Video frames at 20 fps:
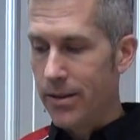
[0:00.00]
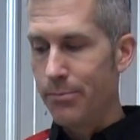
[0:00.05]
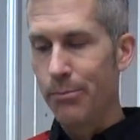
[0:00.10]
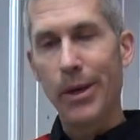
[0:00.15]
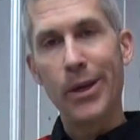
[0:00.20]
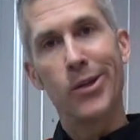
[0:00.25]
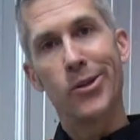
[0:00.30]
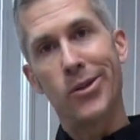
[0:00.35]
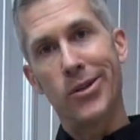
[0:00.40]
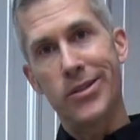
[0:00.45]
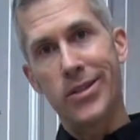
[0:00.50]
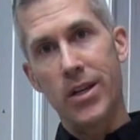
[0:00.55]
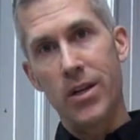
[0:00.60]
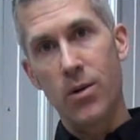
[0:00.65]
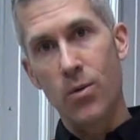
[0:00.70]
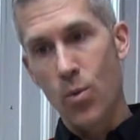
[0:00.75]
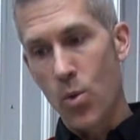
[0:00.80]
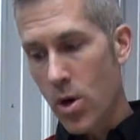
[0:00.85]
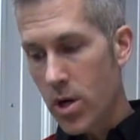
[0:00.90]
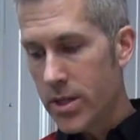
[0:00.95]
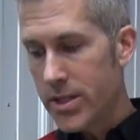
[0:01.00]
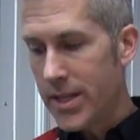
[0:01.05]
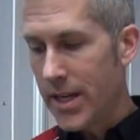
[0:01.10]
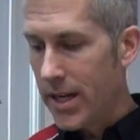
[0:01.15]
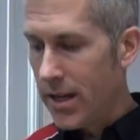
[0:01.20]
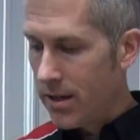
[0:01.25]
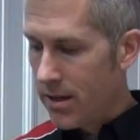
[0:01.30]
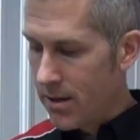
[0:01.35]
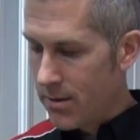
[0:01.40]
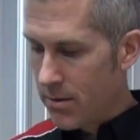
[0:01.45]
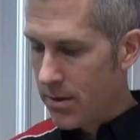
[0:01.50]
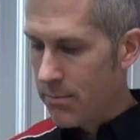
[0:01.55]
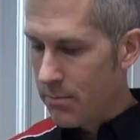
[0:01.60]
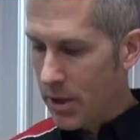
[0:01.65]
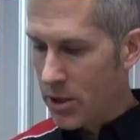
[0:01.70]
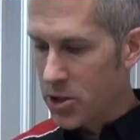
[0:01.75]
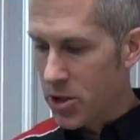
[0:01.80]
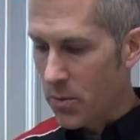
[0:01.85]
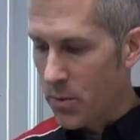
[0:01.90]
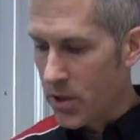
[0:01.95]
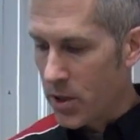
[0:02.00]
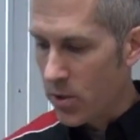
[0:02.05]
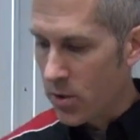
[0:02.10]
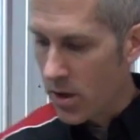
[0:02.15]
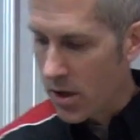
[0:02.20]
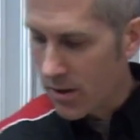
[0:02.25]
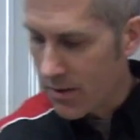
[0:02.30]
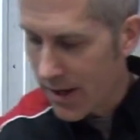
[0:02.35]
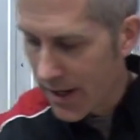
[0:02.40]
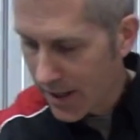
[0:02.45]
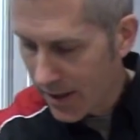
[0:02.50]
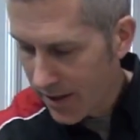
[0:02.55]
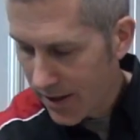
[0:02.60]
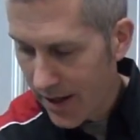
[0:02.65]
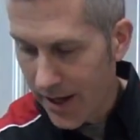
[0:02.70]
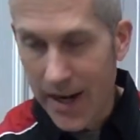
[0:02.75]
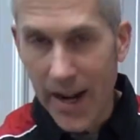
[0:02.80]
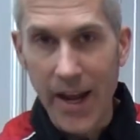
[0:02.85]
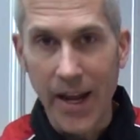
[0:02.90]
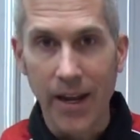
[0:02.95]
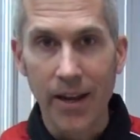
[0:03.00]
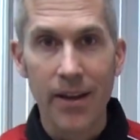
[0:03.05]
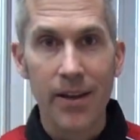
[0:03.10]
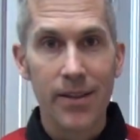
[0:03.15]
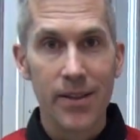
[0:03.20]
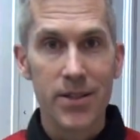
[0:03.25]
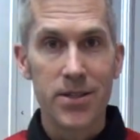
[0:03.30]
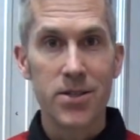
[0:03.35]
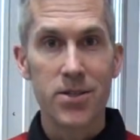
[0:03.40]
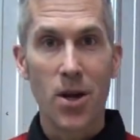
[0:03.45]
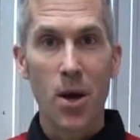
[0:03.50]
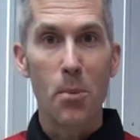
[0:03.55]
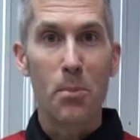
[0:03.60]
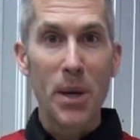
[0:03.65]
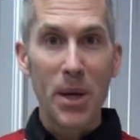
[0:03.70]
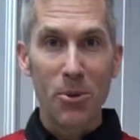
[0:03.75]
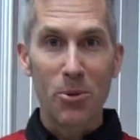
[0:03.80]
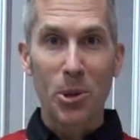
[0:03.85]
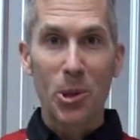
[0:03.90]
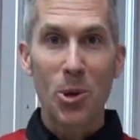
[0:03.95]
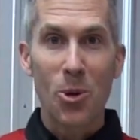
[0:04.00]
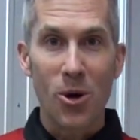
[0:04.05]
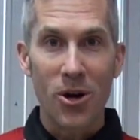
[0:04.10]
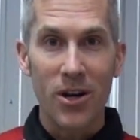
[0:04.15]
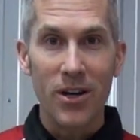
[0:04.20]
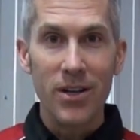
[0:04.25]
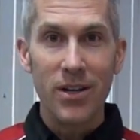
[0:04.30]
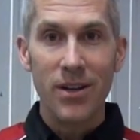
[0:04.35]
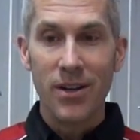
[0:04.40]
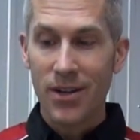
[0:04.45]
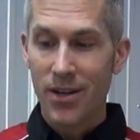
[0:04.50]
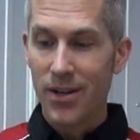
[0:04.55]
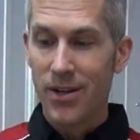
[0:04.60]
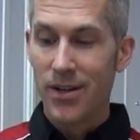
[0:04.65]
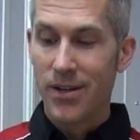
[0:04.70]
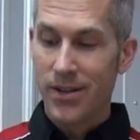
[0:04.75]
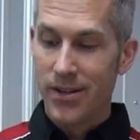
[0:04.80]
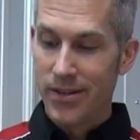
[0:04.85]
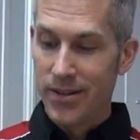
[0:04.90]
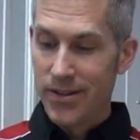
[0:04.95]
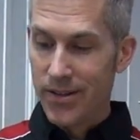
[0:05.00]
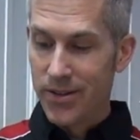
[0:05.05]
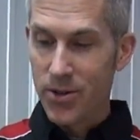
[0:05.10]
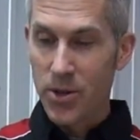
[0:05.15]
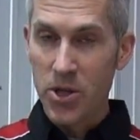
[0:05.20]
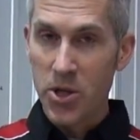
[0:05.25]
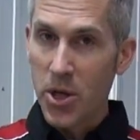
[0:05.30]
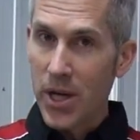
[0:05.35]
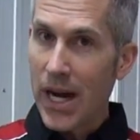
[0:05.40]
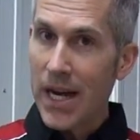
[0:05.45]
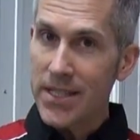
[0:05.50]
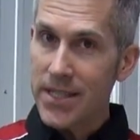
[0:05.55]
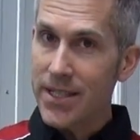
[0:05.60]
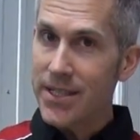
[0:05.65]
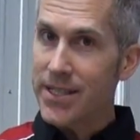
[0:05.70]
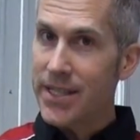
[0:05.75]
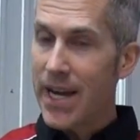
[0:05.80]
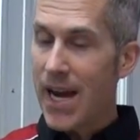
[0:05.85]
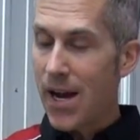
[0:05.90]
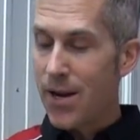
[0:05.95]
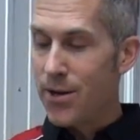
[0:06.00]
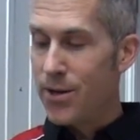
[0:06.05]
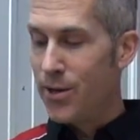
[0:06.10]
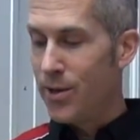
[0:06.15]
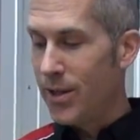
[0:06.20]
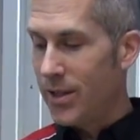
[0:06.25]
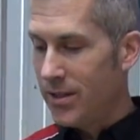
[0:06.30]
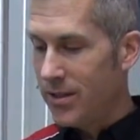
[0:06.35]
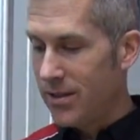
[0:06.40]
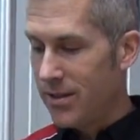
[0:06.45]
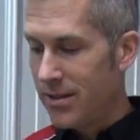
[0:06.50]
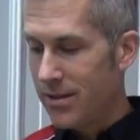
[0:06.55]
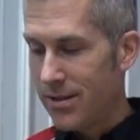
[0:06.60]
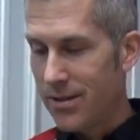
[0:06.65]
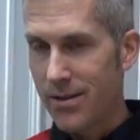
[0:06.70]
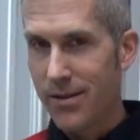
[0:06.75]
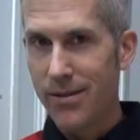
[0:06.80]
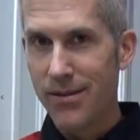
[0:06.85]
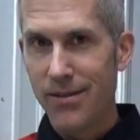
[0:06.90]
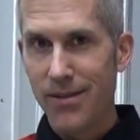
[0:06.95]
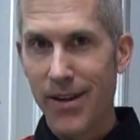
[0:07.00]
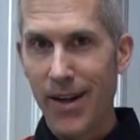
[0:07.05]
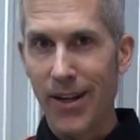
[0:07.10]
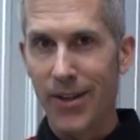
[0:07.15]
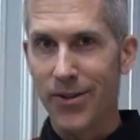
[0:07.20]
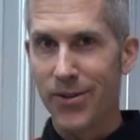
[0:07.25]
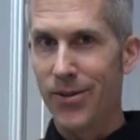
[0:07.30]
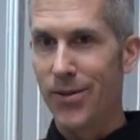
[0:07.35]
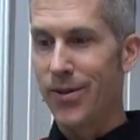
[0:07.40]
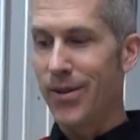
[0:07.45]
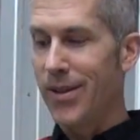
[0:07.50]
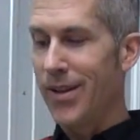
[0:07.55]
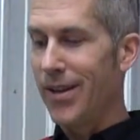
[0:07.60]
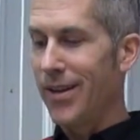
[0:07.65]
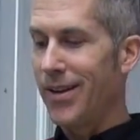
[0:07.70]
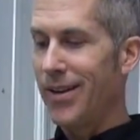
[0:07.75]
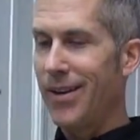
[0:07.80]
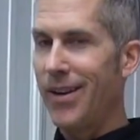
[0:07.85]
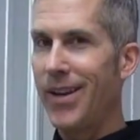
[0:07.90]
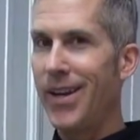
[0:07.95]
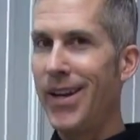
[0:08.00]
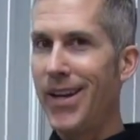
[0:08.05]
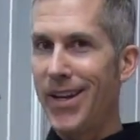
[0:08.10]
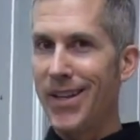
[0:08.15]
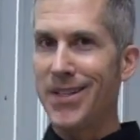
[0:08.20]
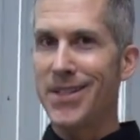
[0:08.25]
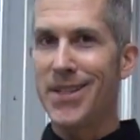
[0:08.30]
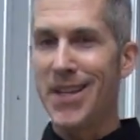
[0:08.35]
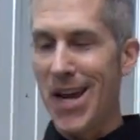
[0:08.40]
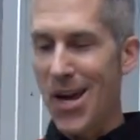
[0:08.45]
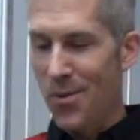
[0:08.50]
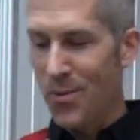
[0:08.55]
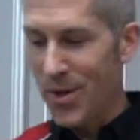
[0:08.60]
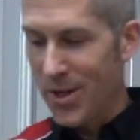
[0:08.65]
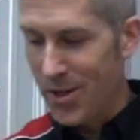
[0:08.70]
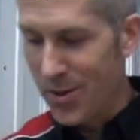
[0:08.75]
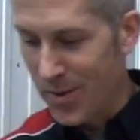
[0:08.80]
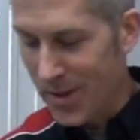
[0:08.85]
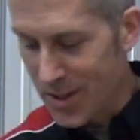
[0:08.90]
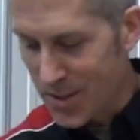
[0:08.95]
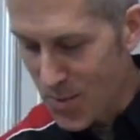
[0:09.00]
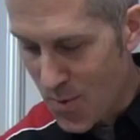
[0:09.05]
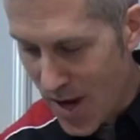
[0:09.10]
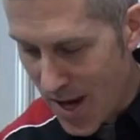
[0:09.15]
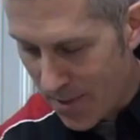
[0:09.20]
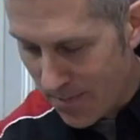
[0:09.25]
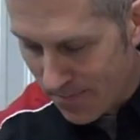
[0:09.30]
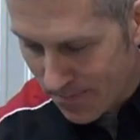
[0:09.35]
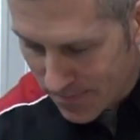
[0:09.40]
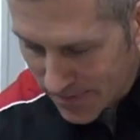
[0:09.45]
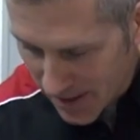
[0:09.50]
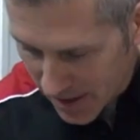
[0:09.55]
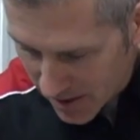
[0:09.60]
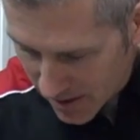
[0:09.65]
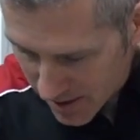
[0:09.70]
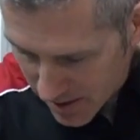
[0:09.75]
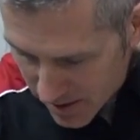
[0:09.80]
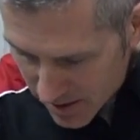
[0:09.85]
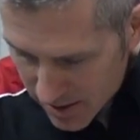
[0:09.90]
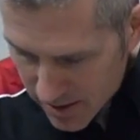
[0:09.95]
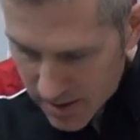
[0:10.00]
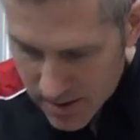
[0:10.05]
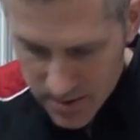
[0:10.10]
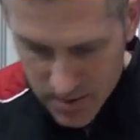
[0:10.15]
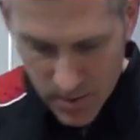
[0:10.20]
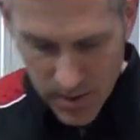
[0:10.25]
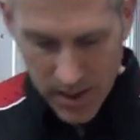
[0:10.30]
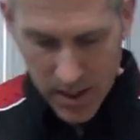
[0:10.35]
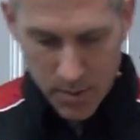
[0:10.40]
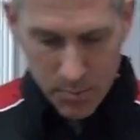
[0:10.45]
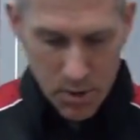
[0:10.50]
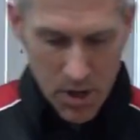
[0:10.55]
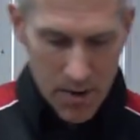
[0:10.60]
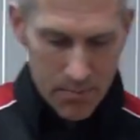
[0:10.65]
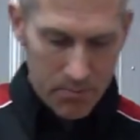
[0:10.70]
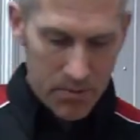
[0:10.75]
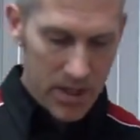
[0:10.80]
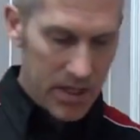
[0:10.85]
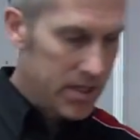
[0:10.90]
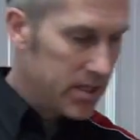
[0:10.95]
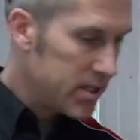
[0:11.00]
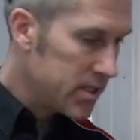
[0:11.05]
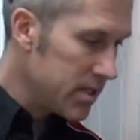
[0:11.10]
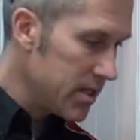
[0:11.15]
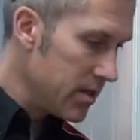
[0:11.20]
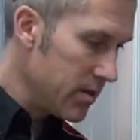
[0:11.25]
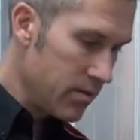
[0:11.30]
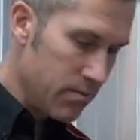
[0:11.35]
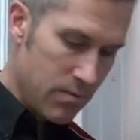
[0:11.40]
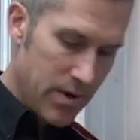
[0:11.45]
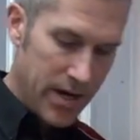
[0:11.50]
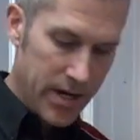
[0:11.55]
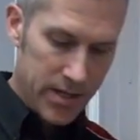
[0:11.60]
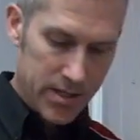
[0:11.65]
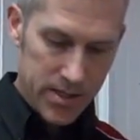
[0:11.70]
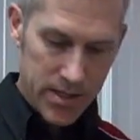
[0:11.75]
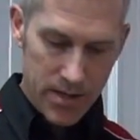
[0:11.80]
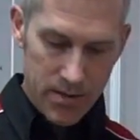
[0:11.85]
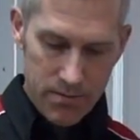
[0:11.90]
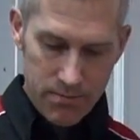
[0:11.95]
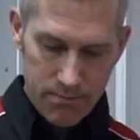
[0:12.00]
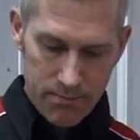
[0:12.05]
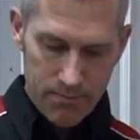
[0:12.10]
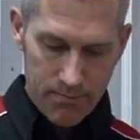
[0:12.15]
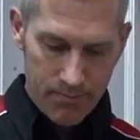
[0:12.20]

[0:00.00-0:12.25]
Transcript: Make sure it's under warranty. Make sure we do it all right. And hey, this is all being recorded so that you guys can see how to do it and so that he can see how we do it as well. So I'm going to pop these rings out.